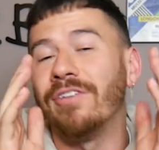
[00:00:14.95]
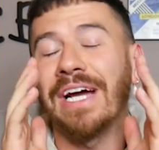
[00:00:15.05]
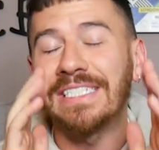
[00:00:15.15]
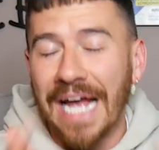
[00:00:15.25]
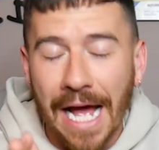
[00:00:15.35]
and you
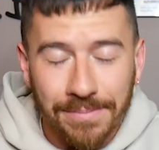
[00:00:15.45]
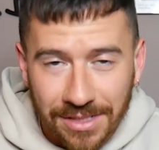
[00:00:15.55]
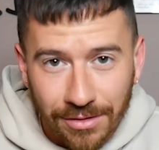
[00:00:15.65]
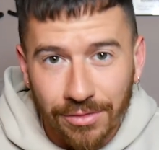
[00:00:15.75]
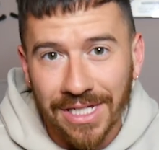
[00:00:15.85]
guys
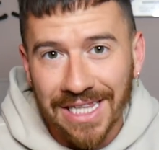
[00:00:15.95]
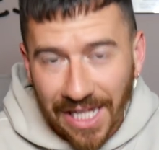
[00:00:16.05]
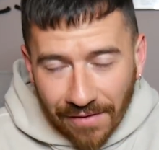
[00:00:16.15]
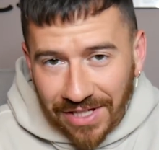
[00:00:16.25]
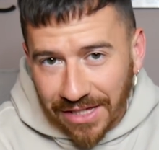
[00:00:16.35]
absolutely
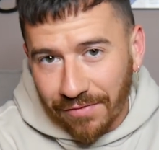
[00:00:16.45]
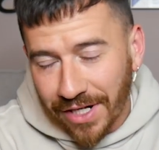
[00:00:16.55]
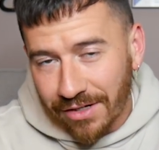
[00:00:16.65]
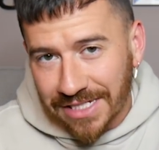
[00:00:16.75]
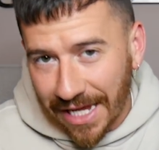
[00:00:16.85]
loved it. The
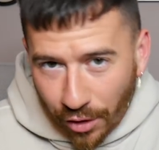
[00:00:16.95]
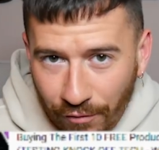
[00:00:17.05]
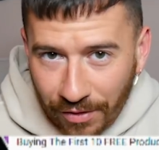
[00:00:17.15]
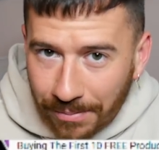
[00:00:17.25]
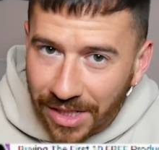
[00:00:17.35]
video's at
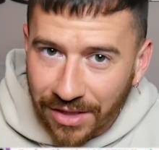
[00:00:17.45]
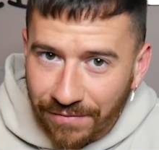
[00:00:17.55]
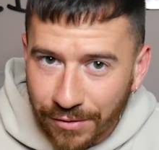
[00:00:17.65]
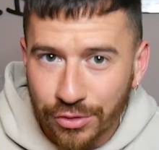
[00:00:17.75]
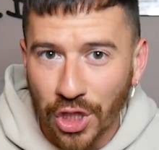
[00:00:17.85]
over 1
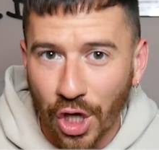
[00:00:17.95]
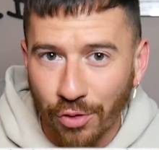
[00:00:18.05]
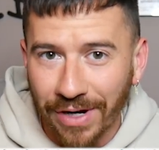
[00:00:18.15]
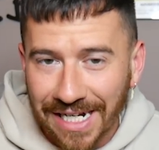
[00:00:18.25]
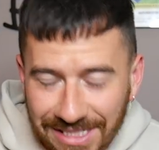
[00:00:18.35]
million views
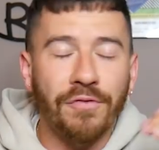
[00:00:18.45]
already.